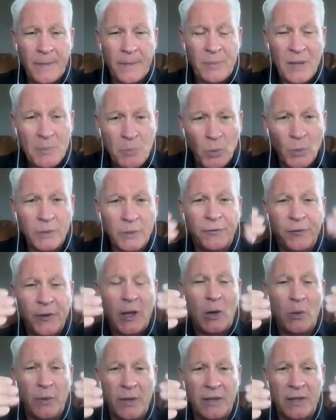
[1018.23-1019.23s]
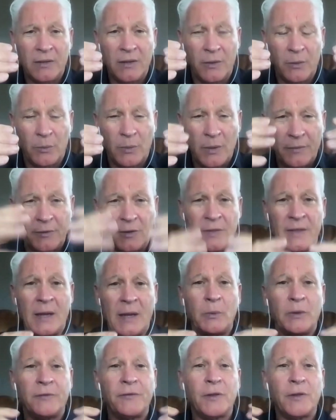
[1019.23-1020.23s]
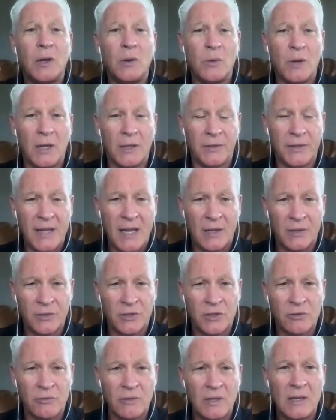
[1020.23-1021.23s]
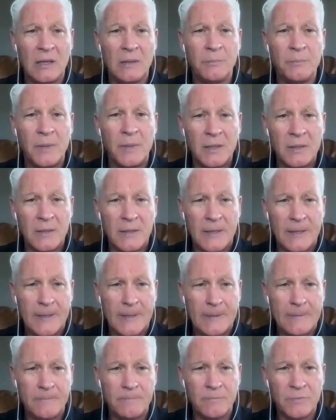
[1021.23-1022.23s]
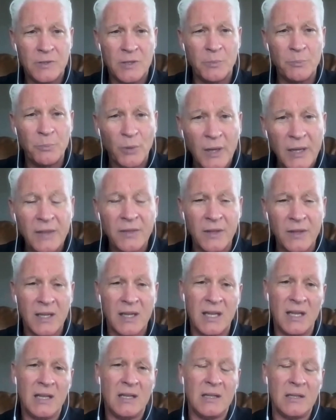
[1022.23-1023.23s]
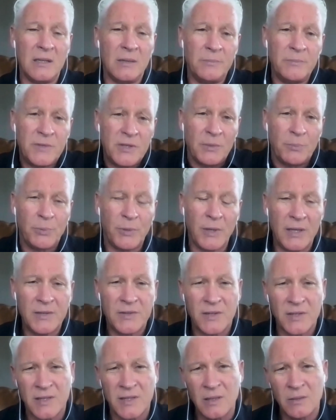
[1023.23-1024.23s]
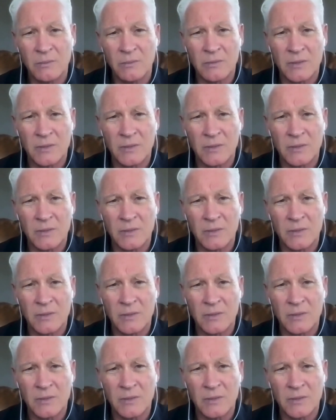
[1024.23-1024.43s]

people would flow into the river, and they would flow on downstream to bring the kingdom to places that